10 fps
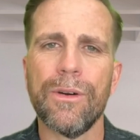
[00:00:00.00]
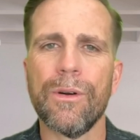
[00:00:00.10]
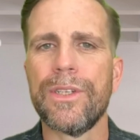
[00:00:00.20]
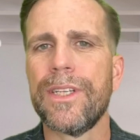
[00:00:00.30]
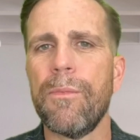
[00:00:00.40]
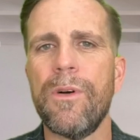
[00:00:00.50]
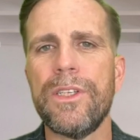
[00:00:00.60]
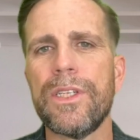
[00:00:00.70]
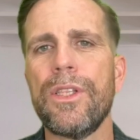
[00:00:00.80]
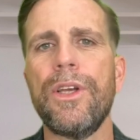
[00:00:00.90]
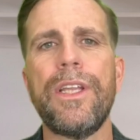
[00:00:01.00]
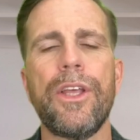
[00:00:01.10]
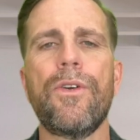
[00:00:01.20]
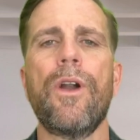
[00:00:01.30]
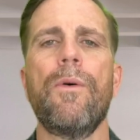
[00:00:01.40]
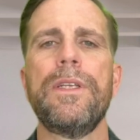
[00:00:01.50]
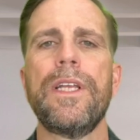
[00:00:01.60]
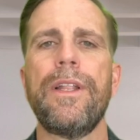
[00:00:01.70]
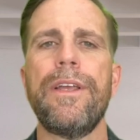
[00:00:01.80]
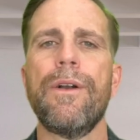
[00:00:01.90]
or someone just looking to grow as a
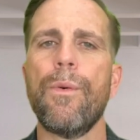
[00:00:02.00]
leader,